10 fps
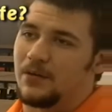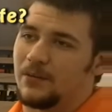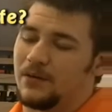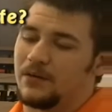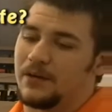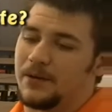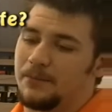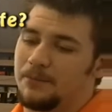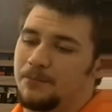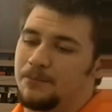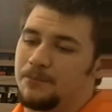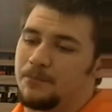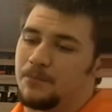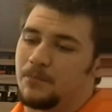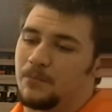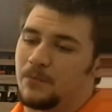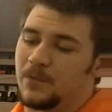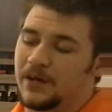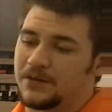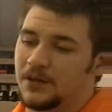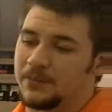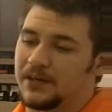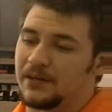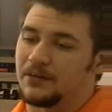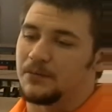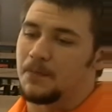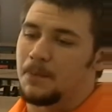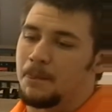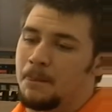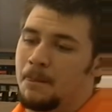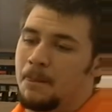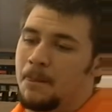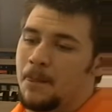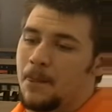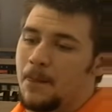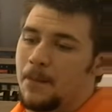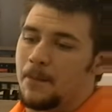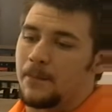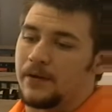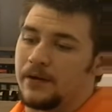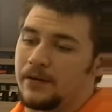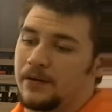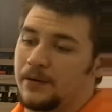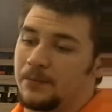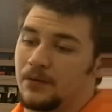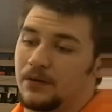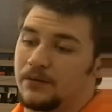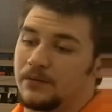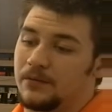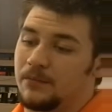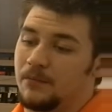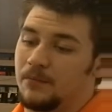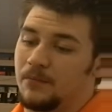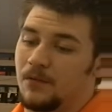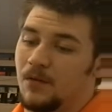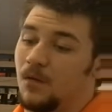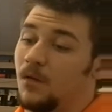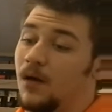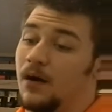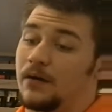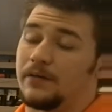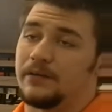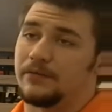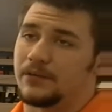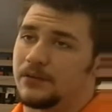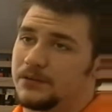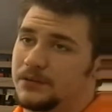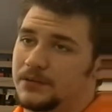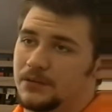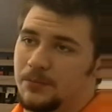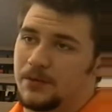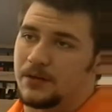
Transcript: Well, when I dropped out, it brought a lot of difficulties on me,